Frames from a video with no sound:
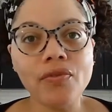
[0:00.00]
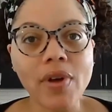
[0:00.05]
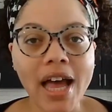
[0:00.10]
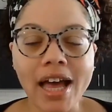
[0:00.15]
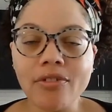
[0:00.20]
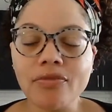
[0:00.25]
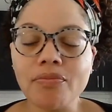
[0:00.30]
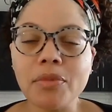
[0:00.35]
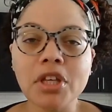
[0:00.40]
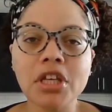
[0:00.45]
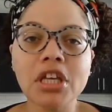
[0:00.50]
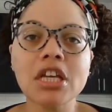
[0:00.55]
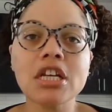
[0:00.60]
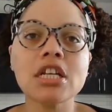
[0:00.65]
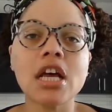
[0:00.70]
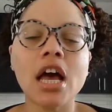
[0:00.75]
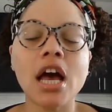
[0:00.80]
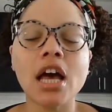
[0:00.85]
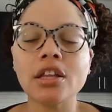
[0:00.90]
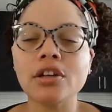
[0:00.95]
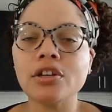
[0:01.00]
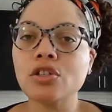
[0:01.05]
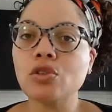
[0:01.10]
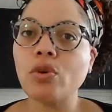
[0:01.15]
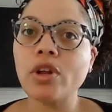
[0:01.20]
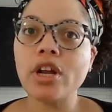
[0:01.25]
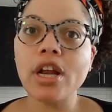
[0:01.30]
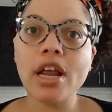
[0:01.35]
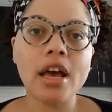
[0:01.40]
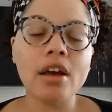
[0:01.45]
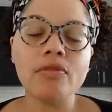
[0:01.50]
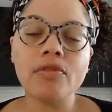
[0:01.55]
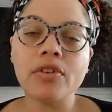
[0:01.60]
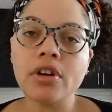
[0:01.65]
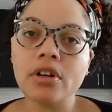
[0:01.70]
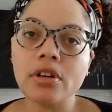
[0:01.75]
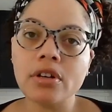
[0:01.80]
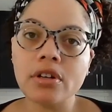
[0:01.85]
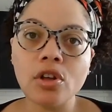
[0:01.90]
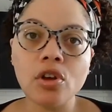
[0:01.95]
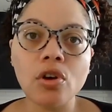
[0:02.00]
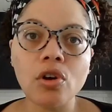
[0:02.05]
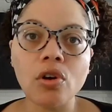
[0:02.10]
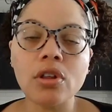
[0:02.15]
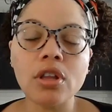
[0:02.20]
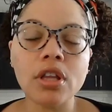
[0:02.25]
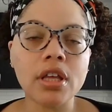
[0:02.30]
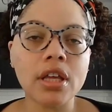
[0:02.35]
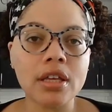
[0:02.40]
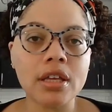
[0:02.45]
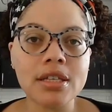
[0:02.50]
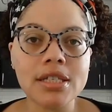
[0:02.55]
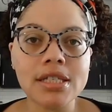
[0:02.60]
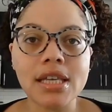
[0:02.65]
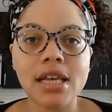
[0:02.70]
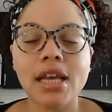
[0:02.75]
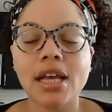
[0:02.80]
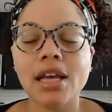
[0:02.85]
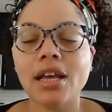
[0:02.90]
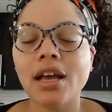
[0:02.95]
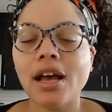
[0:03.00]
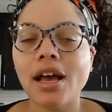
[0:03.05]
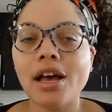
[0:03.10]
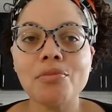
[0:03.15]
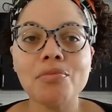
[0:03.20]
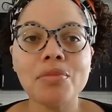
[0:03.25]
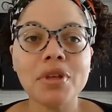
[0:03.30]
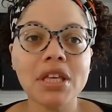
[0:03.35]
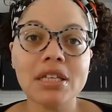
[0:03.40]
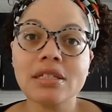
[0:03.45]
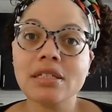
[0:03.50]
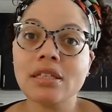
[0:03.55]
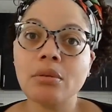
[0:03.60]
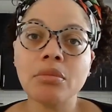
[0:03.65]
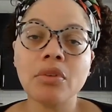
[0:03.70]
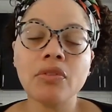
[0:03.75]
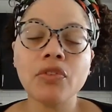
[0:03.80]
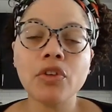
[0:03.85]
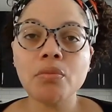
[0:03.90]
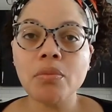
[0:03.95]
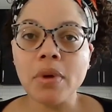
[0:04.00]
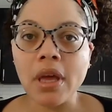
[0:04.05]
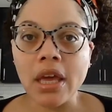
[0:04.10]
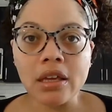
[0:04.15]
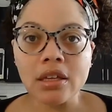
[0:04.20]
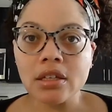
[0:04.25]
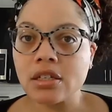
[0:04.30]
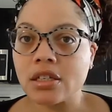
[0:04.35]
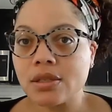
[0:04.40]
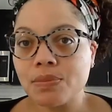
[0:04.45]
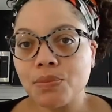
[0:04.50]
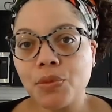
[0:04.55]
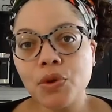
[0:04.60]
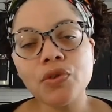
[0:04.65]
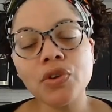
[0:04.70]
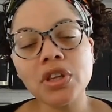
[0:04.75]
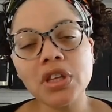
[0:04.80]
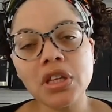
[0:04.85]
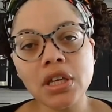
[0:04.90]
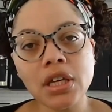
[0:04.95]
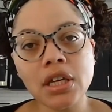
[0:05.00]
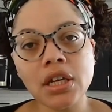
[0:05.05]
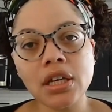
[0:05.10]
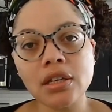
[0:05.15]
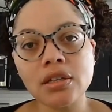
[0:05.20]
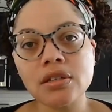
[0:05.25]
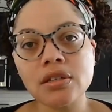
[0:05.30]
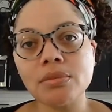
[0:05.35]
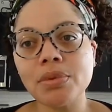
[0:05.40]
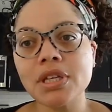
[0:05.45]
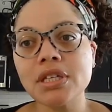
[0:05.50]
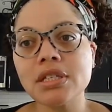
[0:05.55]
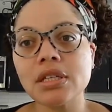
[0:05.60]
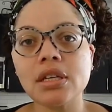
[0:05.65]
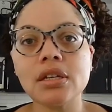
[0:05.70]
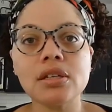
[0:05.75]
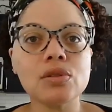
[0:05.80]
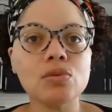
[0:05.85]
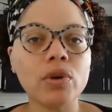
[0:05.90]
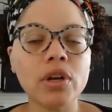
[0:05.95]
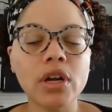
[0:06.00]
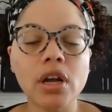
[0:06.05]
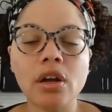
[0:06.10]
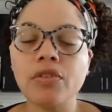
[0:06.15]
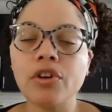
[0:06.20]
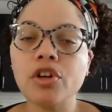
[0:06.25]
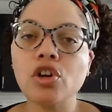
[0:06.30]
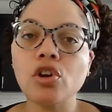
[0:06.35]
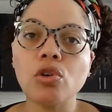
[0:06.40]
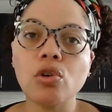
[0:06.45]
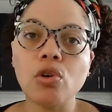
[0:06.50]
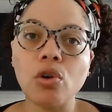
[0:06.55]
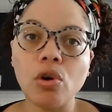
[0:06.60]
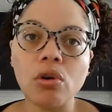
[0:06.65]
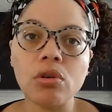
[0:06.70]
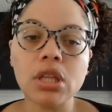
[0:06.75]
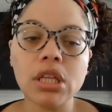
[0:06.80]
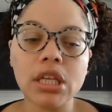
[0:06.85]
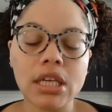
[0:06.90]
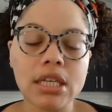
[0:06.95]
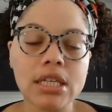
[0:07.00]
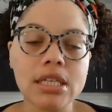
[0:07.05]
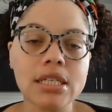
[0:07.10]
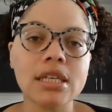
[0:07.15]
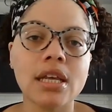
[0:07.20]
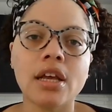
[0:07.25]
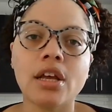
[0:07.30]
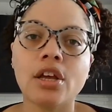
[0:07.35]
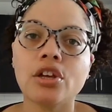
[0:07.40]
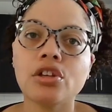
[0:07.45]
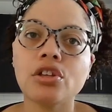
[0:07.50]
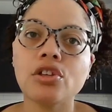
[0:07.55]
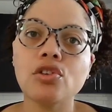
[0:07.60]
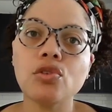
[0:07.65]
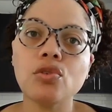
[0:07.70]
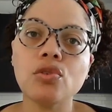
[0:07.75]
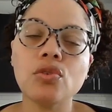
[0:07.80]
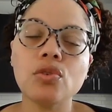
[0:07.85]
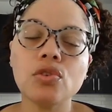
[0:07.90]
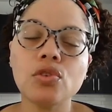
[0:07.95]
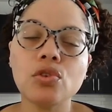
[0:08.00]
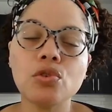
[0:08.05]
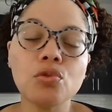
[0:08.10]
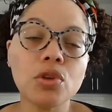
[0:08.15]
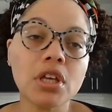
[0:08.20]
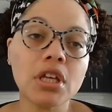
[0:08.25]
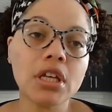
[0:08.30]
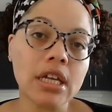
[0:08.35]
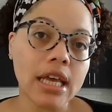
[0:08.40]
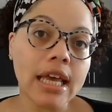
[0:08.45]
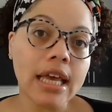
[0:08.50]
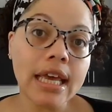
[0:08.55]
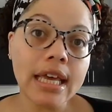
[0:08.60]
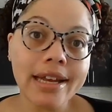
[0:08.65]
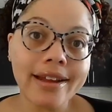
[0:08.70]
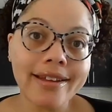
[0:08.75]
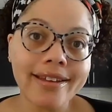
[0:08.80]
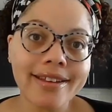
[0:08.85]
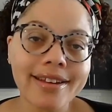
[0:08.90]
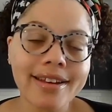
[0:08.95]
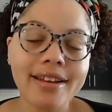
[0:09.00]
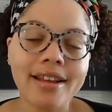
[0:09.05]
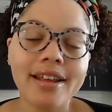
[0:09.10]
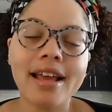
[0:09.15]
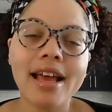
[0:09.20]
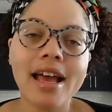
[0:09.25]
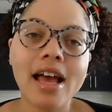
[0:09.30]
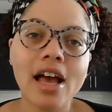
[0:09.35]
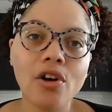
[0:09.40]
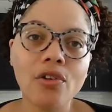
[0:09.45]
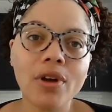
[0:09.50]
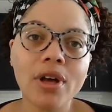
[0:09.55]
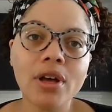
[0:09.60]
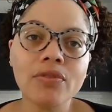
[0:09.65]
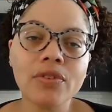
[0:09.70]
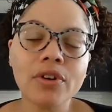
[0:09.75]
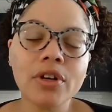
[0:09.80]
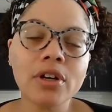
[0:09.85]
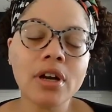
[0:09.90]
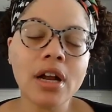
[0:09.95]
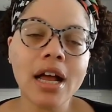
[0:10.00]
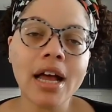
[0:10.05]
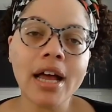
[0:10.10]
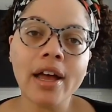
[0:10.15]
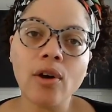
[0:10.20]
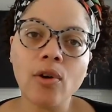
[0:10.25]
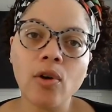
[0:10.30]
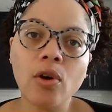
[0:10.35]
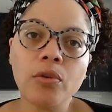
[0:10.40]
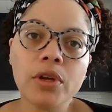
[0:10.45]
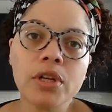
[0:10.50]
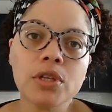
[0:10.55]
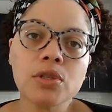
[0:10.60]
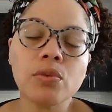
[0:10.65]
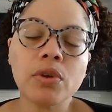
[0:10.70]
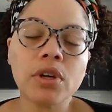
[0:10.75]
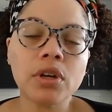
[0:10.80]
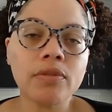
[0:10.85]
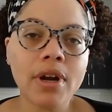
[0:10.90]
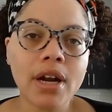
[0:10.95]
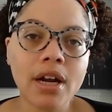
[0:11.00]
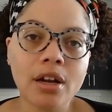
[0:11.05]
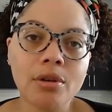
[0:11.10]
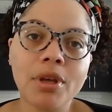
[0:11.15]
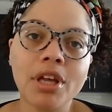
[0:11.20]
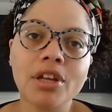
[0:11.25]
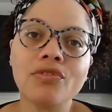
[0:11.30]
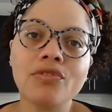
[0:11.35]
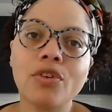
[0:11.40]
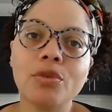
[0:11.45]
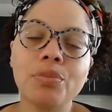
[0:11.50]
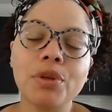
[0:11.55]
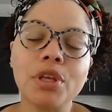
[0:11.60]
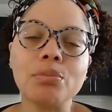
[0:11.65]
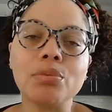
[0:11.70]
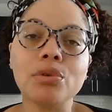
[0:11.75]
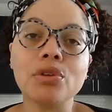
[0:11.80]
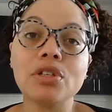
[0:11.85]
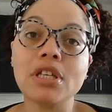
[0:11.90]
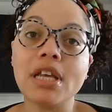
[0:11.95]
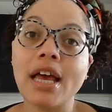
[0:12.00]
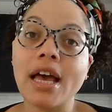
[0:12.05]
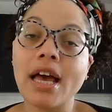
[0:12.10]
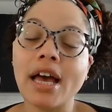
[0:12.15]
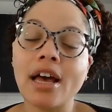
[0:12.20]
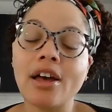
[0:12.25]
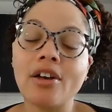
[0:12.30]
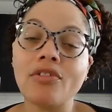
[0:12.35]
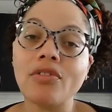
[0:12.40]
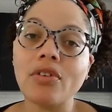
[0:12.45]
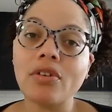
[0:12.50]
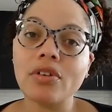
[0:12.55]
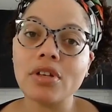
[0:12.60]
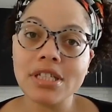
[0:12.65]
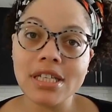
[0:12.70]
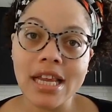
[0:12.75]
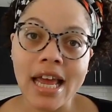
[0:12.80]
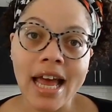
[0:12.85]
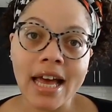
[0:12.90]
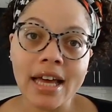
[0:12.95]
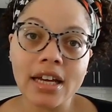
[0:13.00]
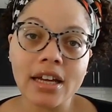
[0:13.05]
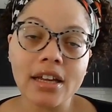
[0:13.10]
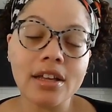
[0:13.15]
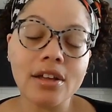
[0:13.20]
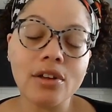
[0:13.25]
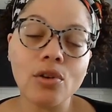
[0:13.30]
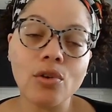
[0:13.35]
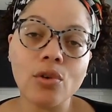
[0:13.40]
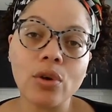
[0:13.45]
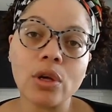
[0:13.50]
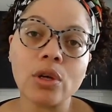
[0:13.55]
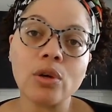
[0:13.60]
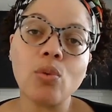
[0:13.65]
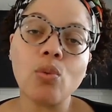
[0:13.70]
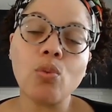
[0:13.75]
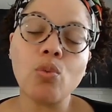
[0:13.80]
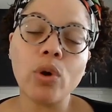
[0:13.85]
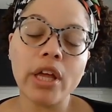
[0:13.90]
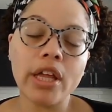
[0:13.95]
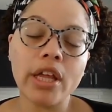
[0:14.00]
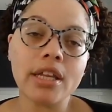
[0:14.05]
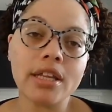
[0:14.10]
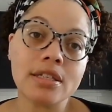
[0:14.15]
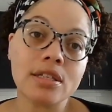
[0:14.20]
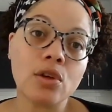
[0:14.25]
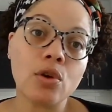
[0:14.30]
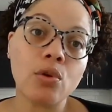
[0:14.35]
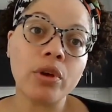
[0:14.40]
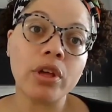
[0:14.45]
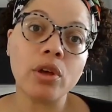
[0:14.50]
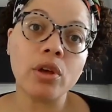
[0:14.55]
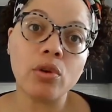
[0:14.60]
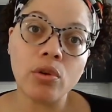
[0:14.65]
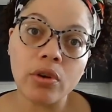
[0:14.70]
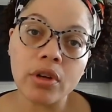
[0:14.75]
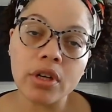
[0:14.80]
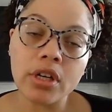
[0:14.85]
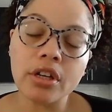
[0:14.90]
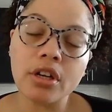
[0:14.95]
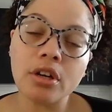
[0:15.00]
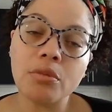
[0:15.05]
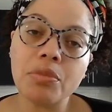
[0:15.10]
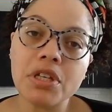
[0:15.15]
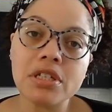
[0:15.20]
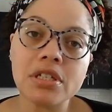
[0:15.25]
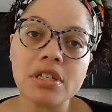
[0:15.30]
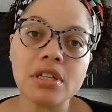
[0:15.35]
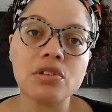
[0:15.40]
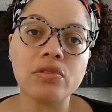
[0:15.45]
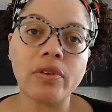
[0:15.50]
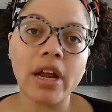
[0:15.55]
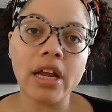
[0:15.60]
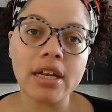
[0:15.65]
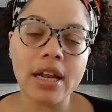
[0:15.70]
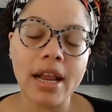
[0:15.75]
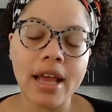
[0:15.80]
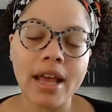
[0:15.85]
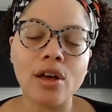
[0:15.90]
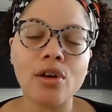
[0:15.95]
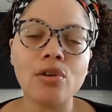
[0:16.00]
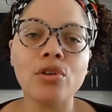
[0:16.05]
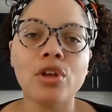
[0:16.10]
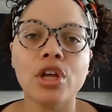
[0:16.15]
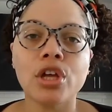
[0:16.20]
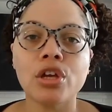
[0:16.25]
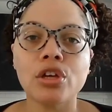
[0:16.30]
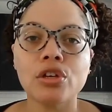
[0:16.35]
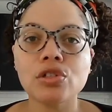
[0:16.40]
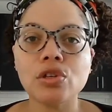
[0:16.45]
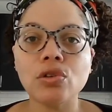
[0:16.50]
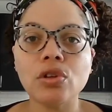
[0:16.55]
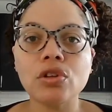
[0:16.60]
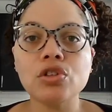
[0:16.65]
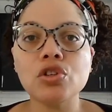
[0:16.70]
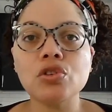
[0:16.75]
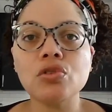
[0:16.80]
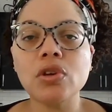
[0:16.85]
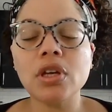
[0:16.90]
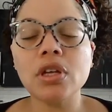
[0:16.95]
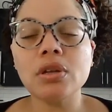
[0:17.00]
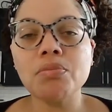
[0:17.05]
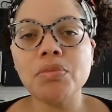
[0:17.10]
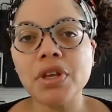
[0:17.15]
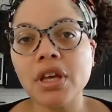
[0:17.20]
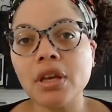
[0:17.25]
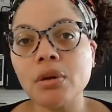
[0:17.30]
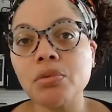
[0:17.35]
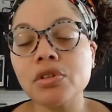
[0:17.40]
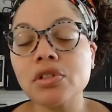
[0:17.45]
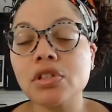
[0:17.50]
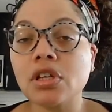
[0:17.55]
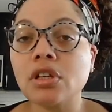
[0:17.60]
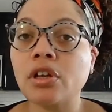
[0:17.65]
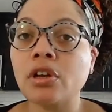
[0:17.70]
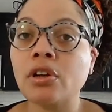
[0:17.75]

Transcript: $500,000, whatever the goal is. Because some of you may just be really getting into business. Whatever your goal is, you can hit it. However, I always want to recommend for people to have data on what is going on in your business right now so that you can be able to